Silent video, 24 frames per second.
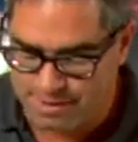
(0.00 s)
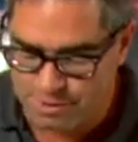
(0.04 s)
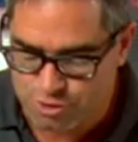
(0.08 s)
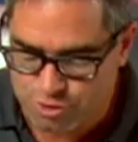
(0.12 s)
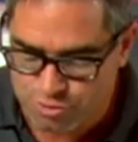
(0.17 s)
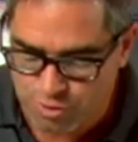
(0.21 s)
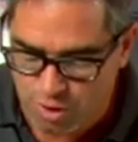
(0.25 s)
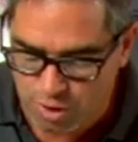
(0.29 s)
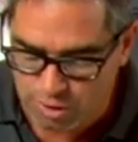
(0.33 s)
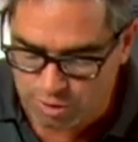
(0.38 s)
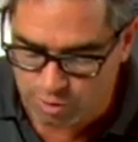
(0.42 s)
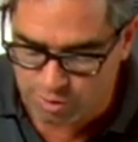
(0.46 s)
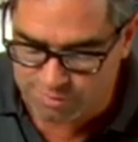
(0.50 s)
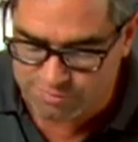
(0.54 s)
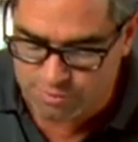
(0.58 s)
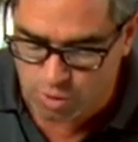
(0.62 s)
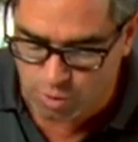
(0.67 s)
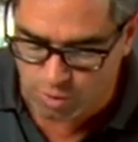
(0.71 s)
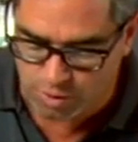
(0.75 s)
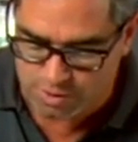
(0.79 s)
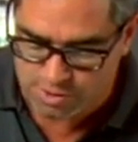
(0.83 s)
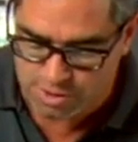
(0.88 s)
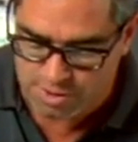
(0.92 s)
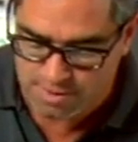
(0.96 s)
Now, the controller, of
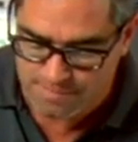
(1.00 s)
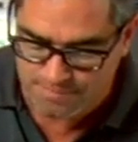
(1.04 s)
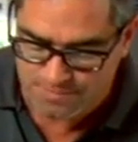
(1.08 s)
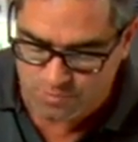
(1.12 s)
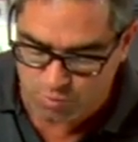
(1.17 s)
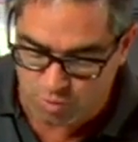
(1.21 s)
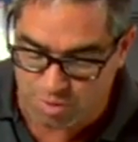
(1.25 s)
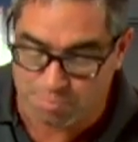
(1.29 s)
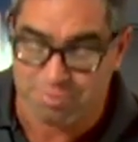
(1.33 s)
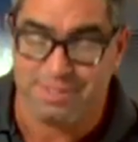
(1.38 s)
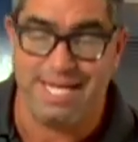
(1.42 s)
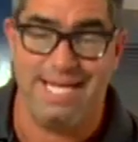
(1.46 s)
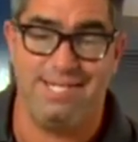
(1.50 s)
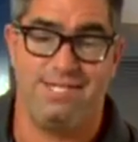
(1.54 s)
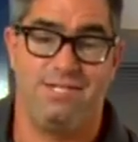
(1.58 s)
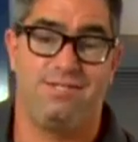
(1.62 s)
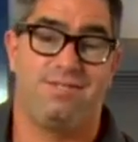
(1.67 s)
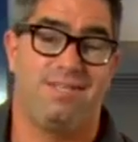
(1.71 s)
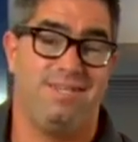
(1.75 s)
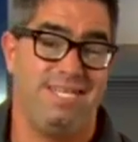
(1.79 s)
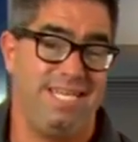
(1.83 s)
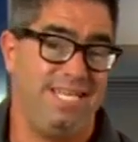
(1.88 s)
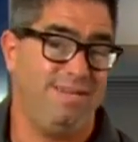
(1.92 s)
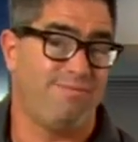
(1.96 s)
course,
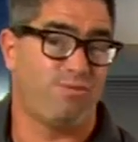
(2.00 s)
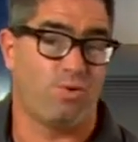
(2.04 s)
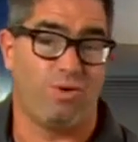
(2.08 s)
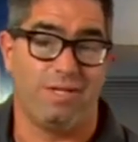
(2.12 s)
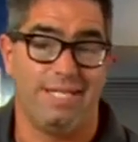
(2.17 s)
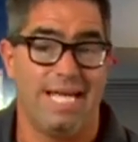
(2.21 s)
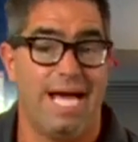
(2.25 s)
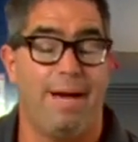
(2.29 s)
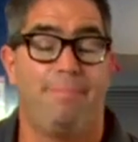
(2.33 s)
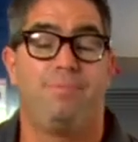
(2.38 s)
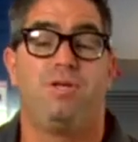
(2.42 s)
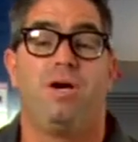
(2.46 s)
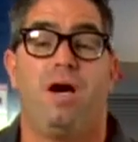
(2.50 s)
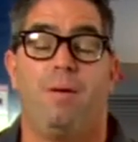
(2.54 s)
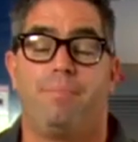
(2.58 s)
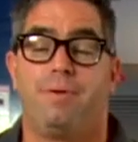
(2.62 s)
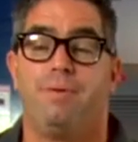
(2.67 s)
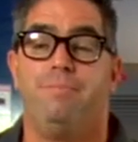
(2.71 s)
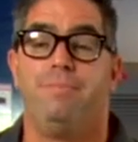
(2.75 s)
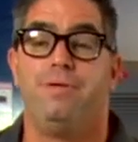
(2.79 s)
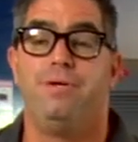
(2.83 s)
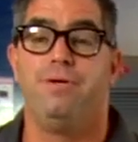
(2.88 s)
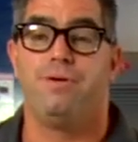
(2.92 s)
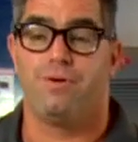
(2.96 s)
replaces the need for a
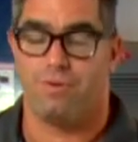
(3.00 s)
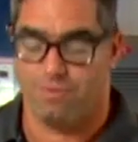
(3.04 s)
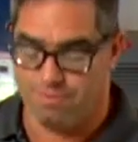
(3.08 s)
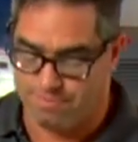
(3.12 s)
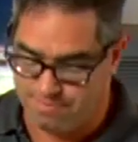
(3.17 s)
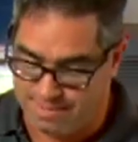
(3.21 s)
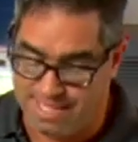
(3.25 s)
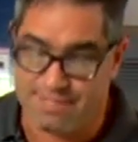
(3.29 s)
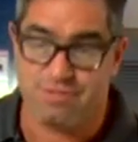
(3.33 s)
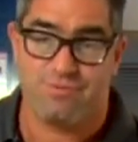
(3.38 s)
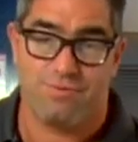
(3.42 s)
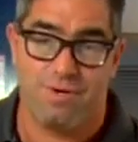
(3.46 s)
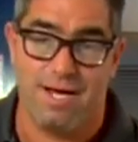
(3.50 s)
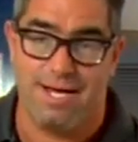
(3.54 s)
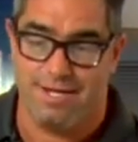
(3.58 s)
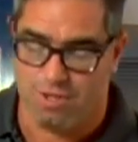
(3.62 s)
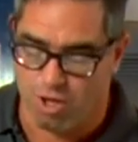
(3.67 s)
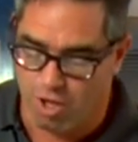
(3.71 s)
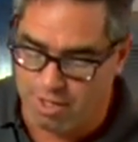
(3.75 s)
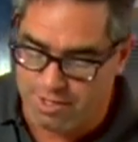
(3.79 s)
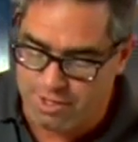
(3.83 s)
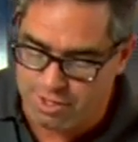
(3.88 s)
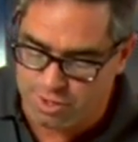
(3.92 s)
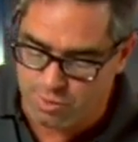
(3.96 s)
laptop computer. That's
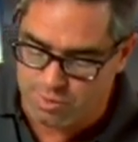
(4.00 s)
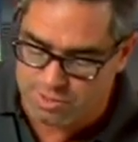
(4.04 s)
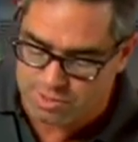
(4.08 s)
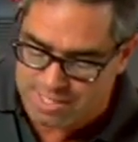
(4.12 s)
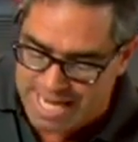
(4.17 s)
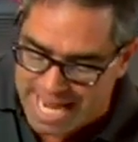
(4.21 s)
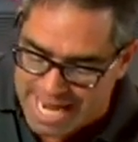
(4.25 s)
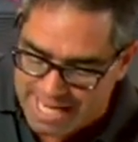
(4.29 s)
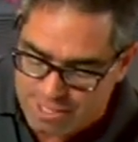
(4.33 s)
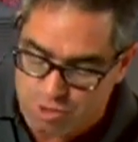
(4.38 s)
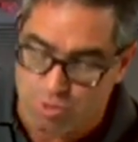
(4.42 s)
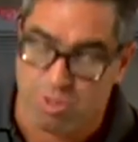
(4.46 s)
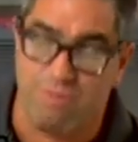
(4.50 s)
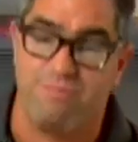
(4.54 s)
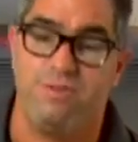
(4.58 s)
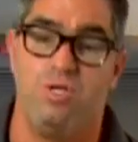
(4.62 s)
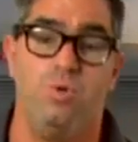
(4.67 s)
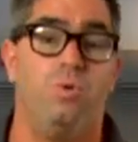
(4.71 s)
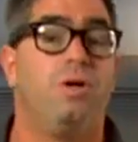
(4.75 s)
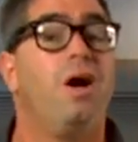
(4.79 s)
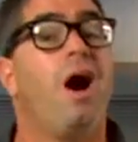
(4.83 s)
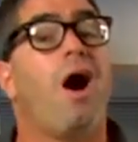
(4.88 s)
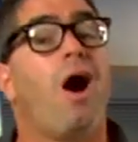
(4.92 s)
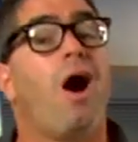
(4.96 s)
right. All you do is answer a few